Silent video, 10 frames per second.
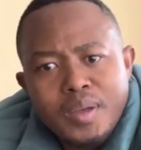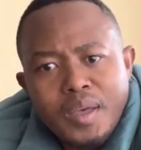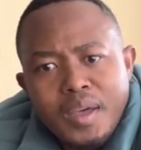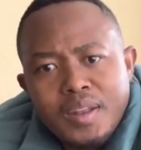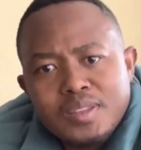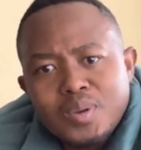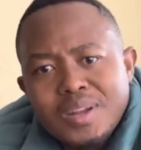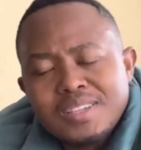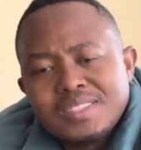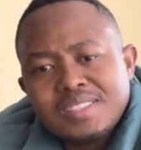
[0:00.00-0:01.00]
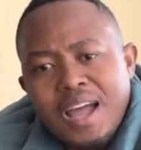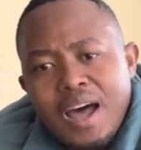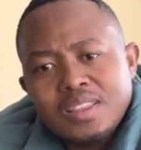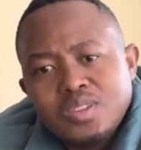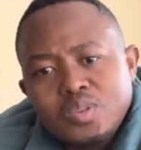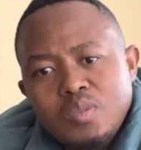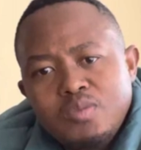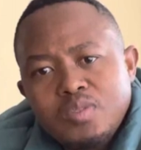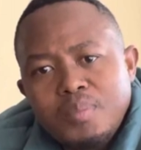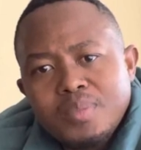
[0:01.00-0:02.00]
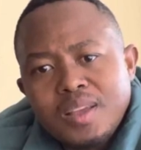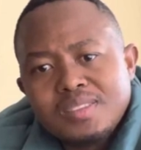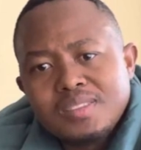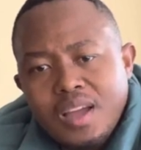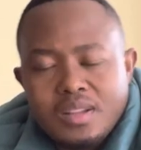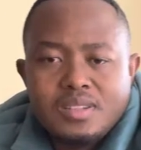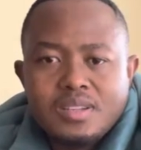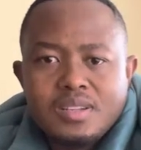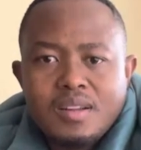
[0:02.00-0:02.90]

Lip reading: and it's gonna start you from the start